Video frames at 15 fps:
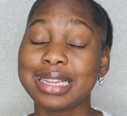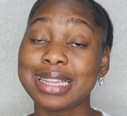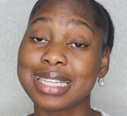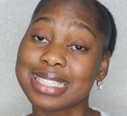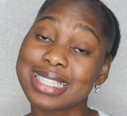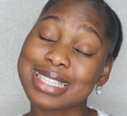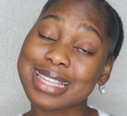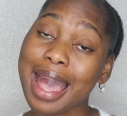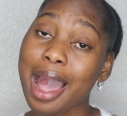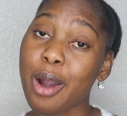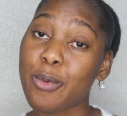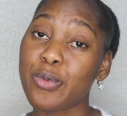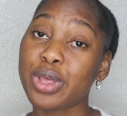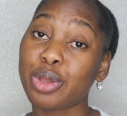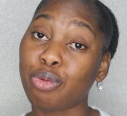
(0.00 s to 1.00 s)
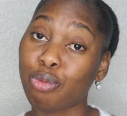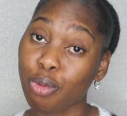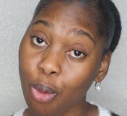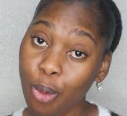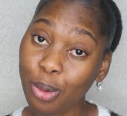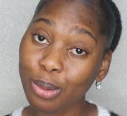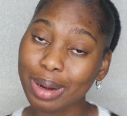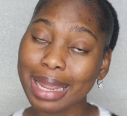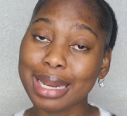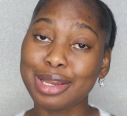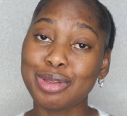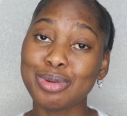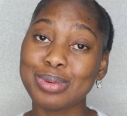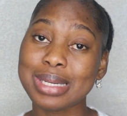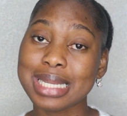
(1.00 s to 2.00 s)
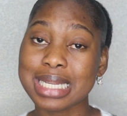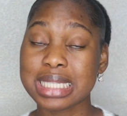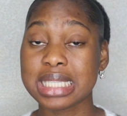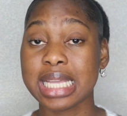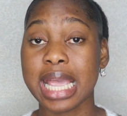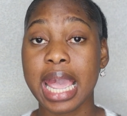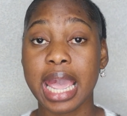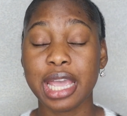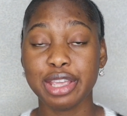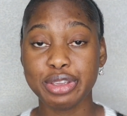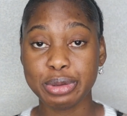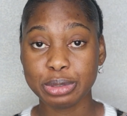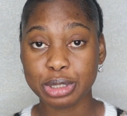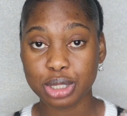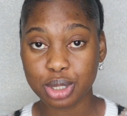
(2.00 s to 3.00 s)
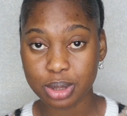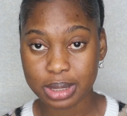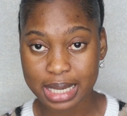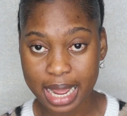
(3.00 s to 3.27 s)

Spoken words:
This is how we roll, and you need to get used to